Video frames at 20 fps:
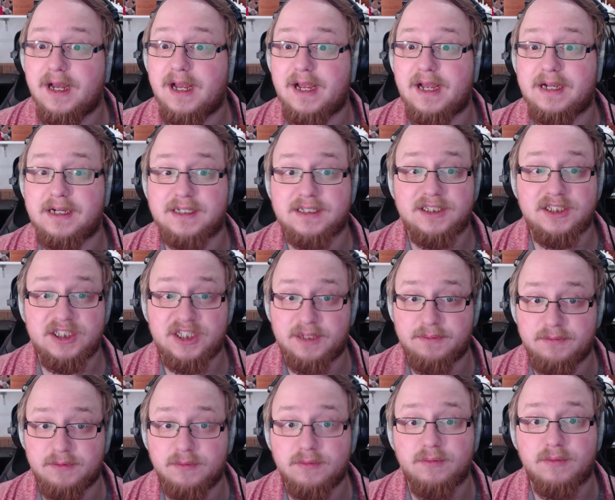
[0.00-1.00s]
and it's
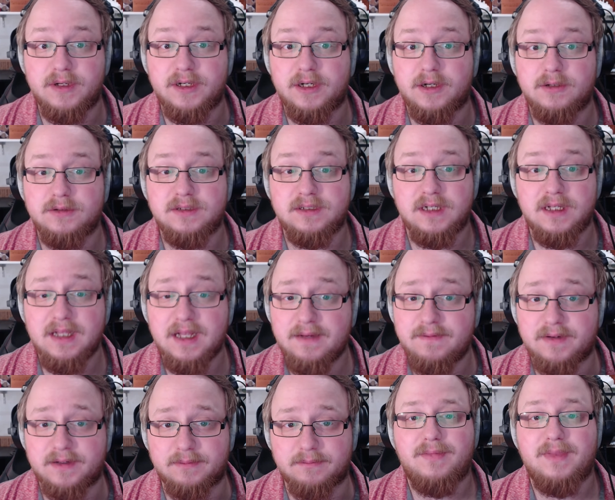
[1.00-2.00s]
shipped with Windows
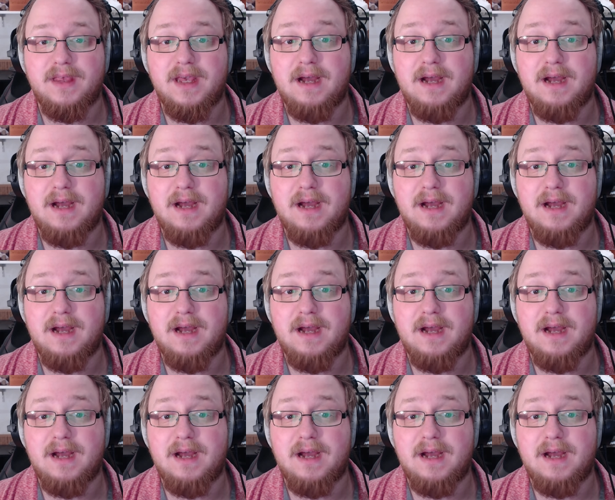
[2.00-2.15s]
11.